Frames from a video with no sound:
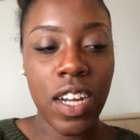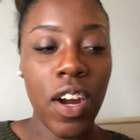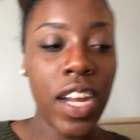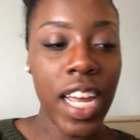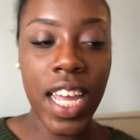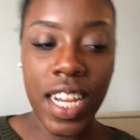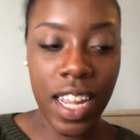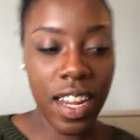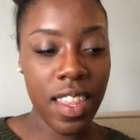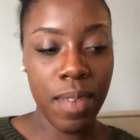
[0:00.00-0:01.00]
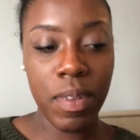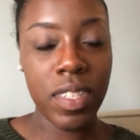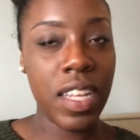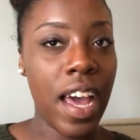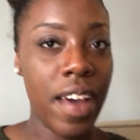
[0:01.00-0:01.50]
Target, none of them
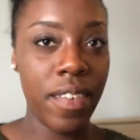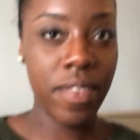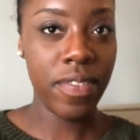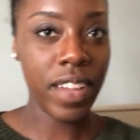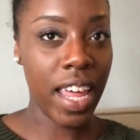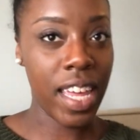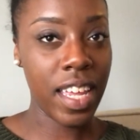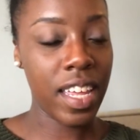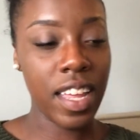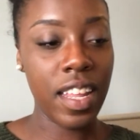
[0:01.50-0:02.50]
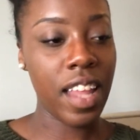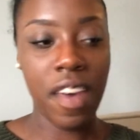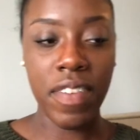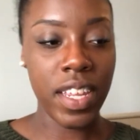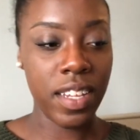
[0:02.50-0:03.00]
used to have like
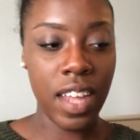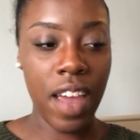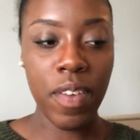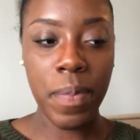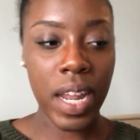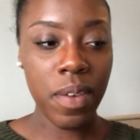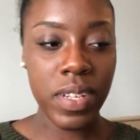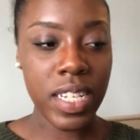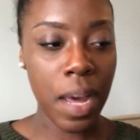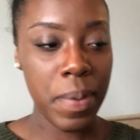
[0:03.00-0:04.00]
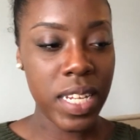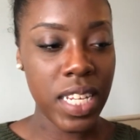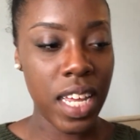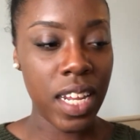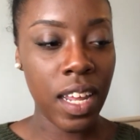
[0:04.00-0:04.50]
11. Everybody would stop at
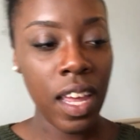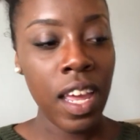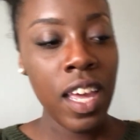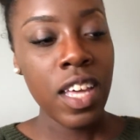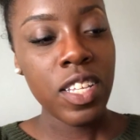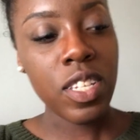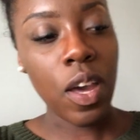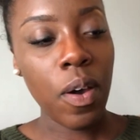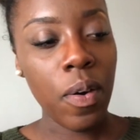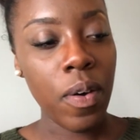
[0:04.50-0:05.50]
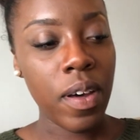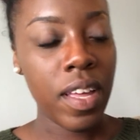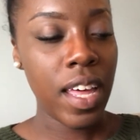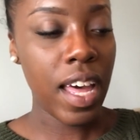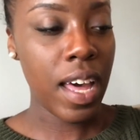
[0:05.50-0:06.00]
10. So,
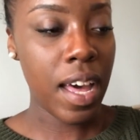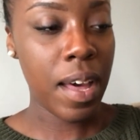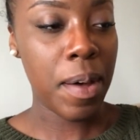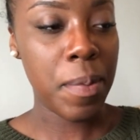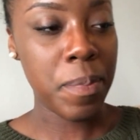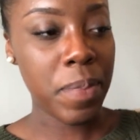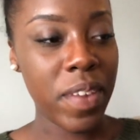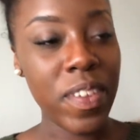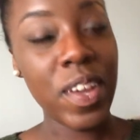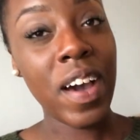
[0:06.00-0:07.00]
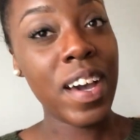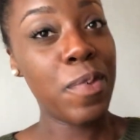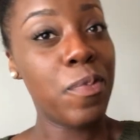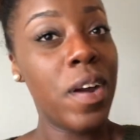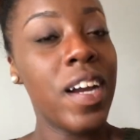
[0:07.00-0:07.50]
um, but if you know how
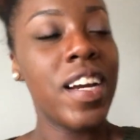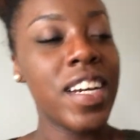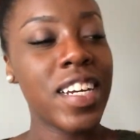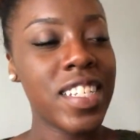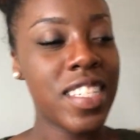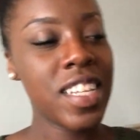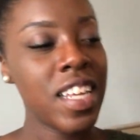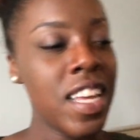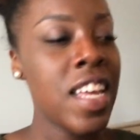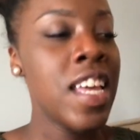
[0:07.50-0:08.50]
it works,